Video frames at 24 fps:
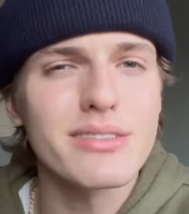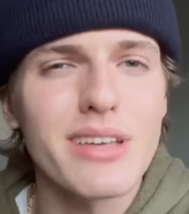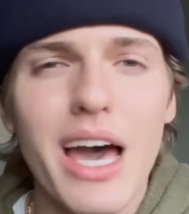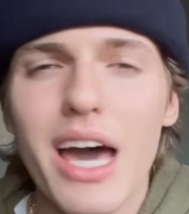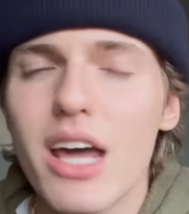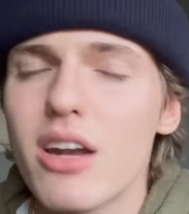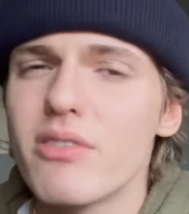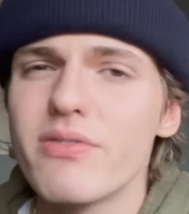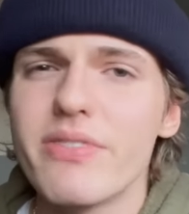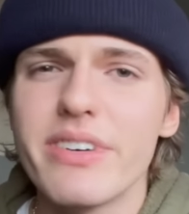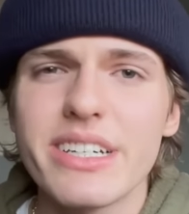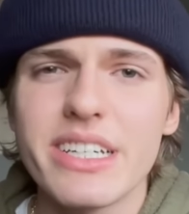I
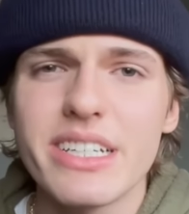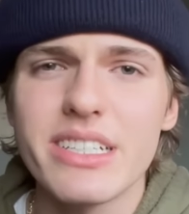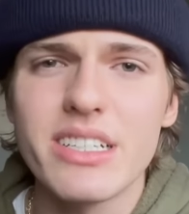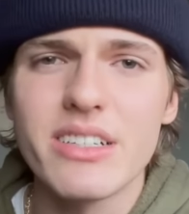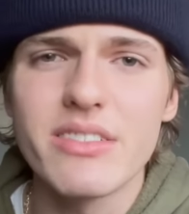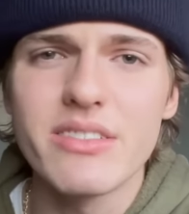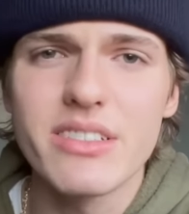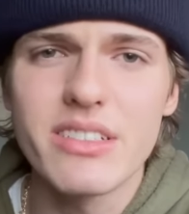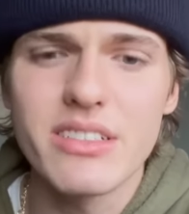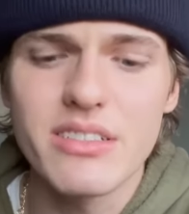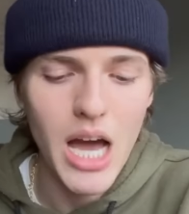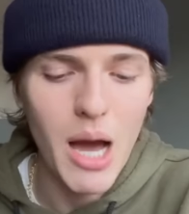don't fucking know,
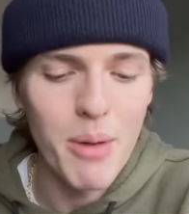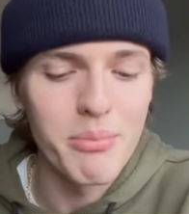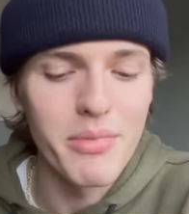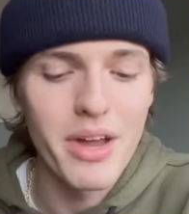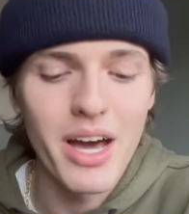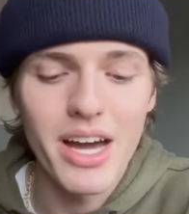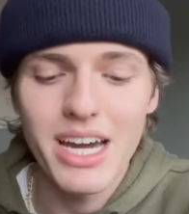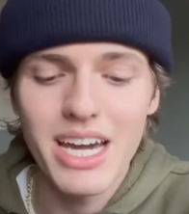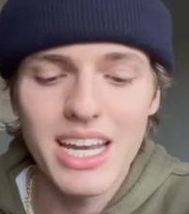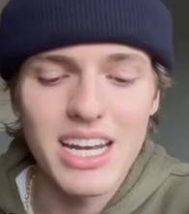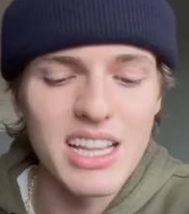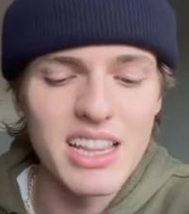dude. I'm
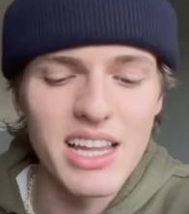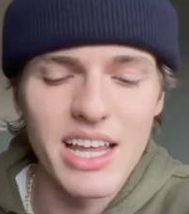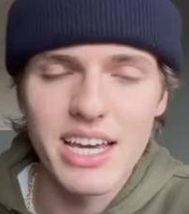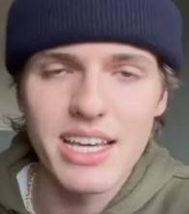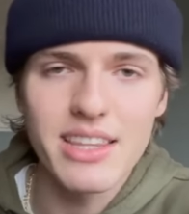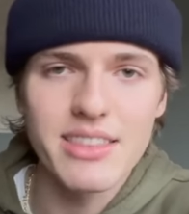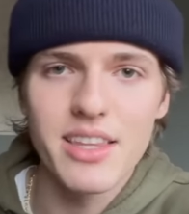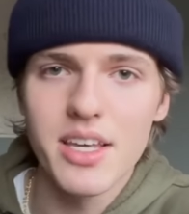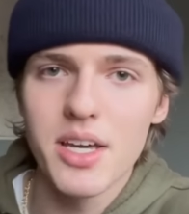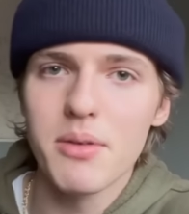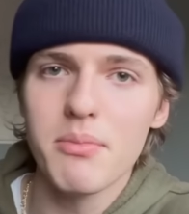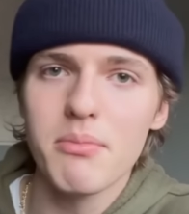not gonna like
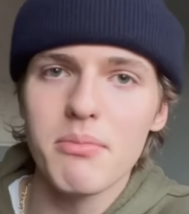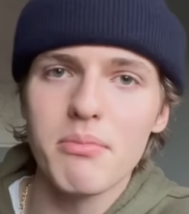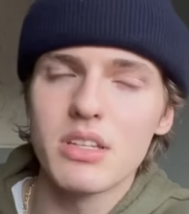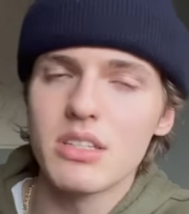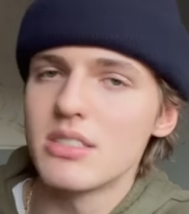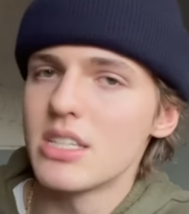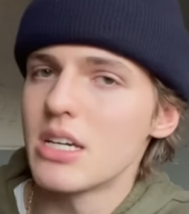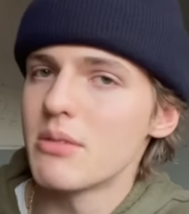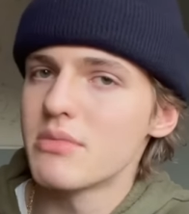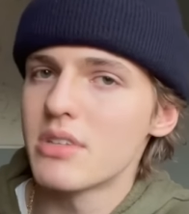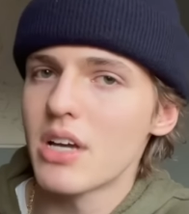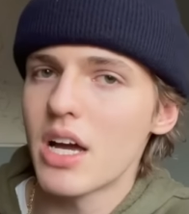them. At the
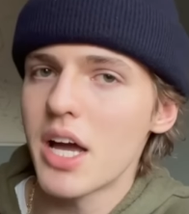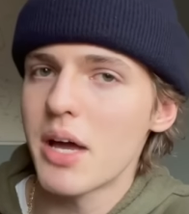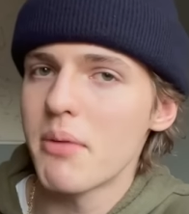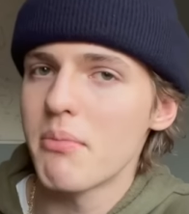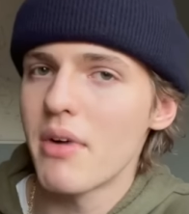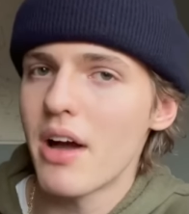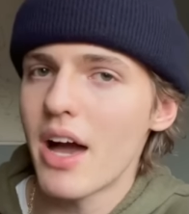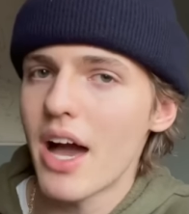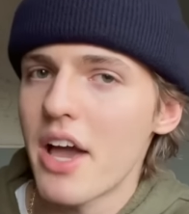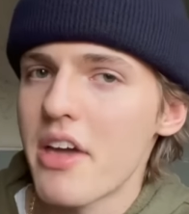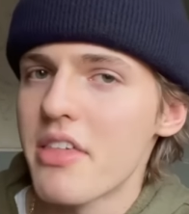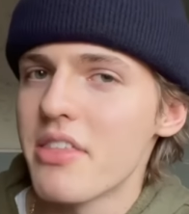same
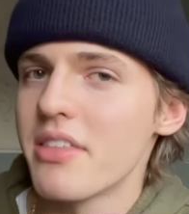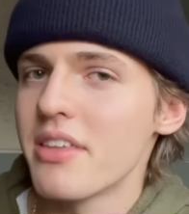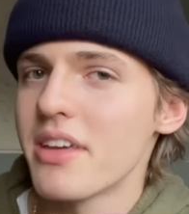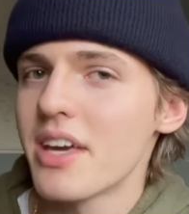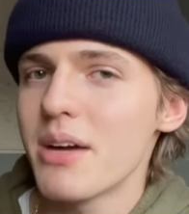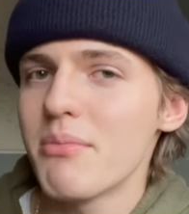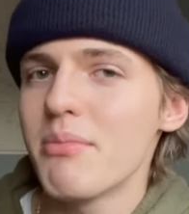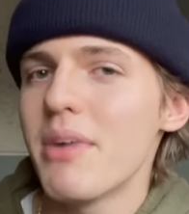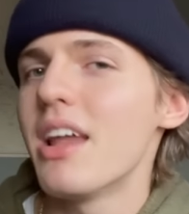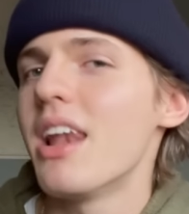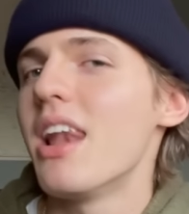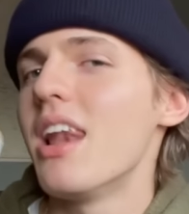time, I think I
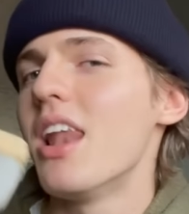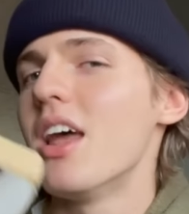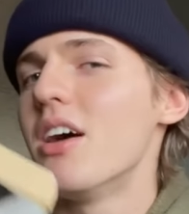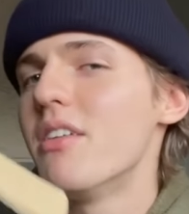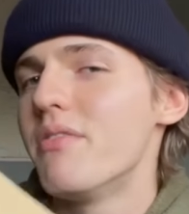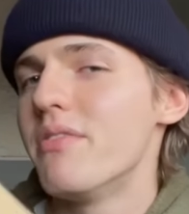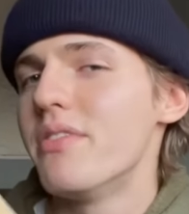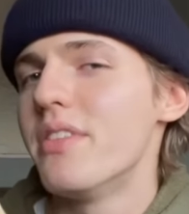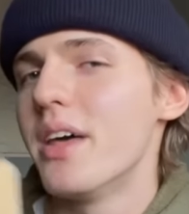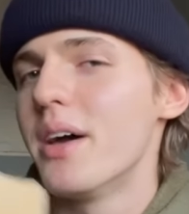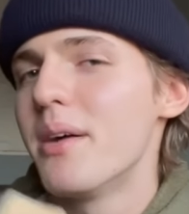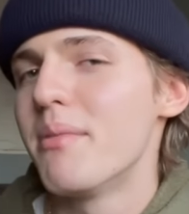might
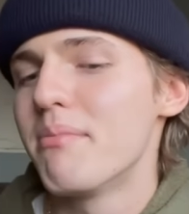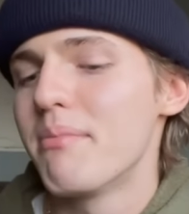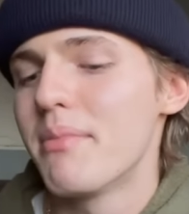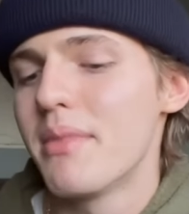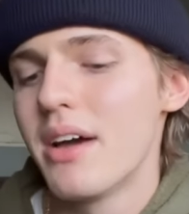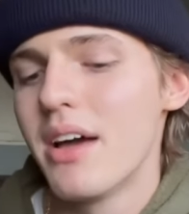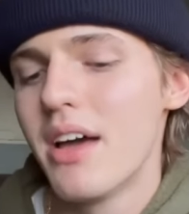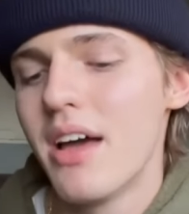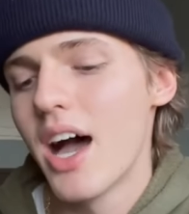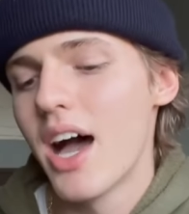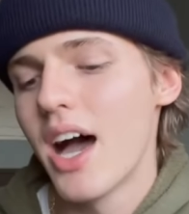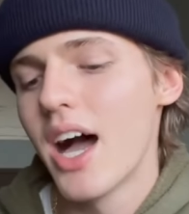love them.
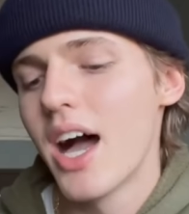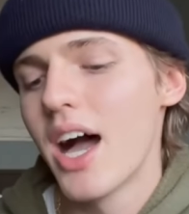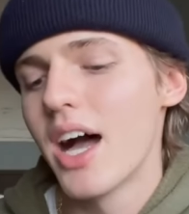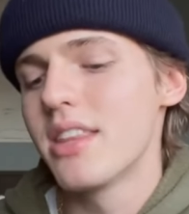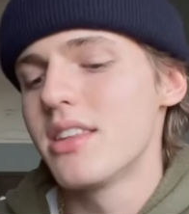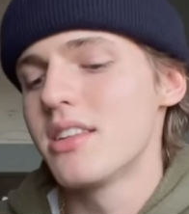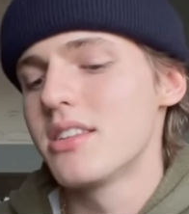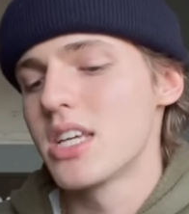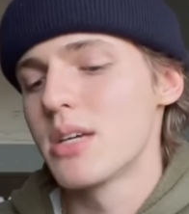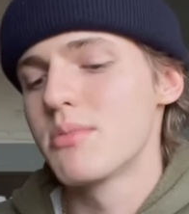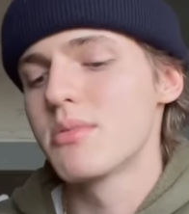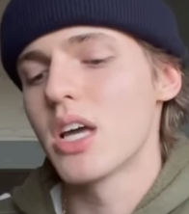At
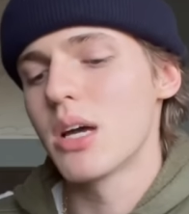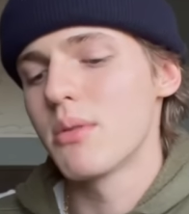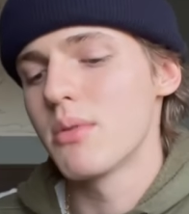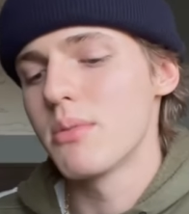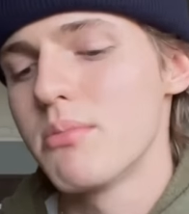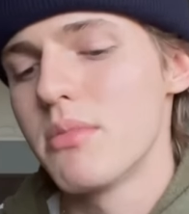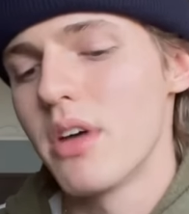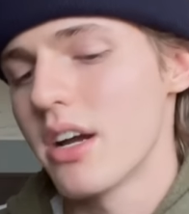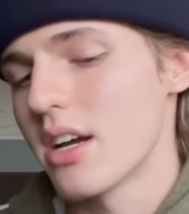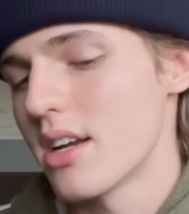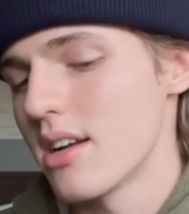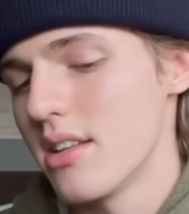the same time, I'm
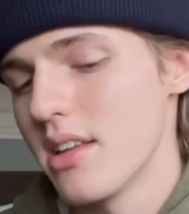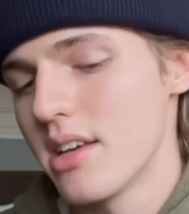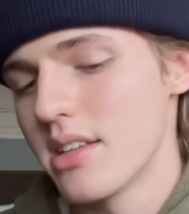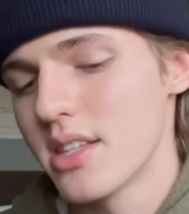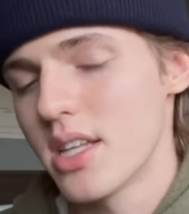not gonna like